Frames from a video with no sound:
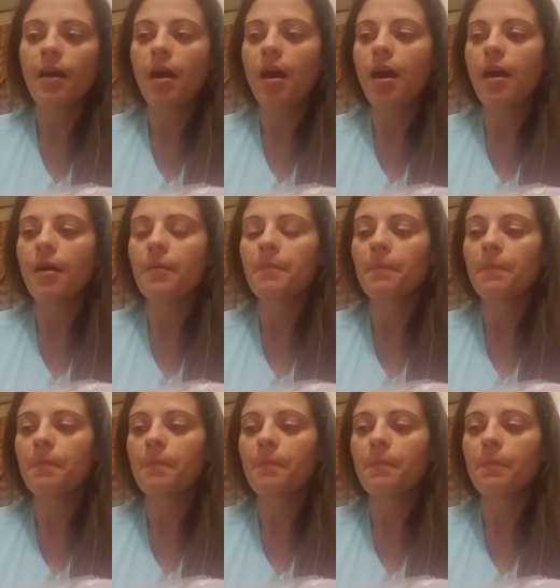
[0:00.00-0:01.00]

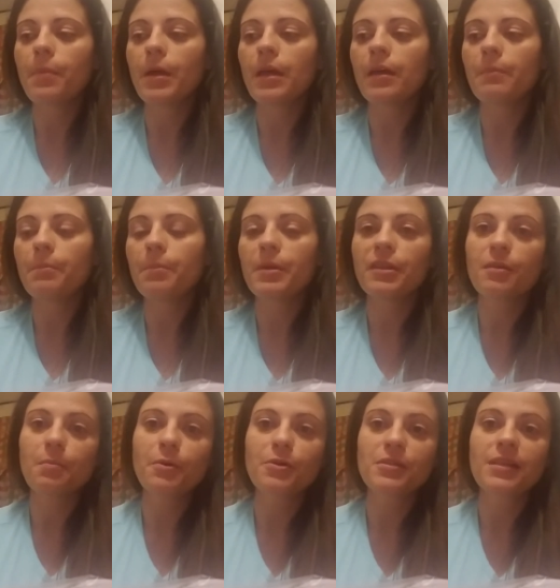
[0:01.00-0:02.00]
But the
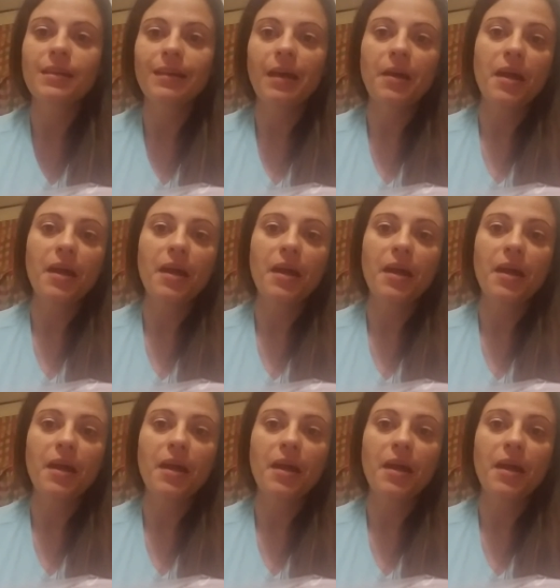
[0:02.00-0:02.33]
person that